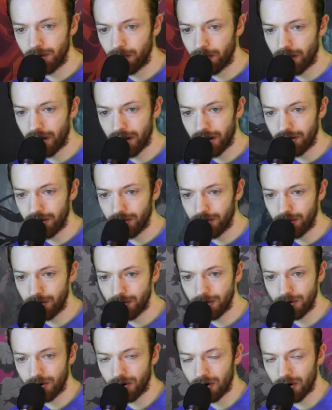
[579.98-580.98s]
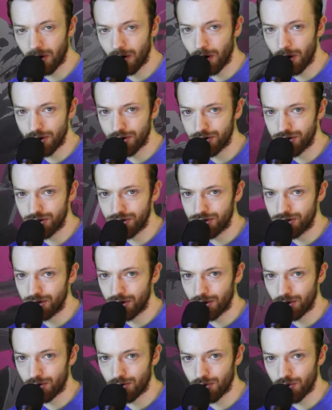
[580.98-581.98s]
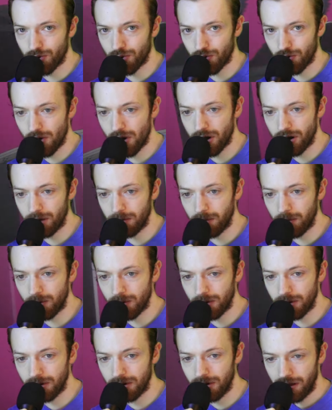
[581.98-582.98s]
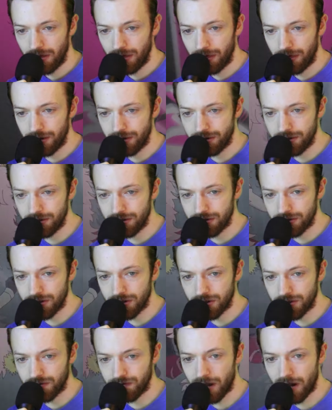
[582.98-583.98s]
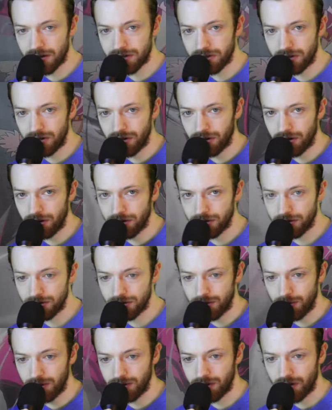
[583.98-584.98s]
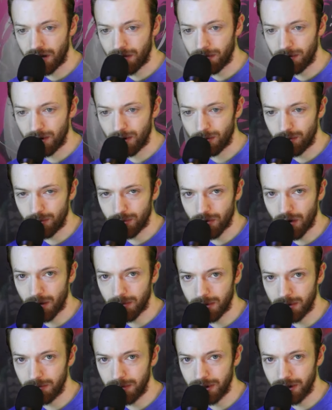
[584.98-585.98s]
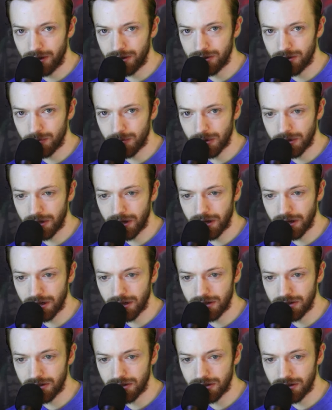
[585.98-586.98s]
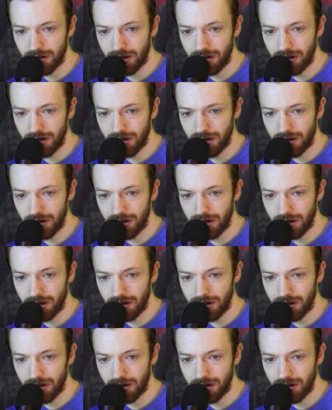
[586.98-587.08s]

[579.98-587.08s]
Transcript: Kaido are all just incredible. They're such fascinating characters to examine and prop up against the protagonist.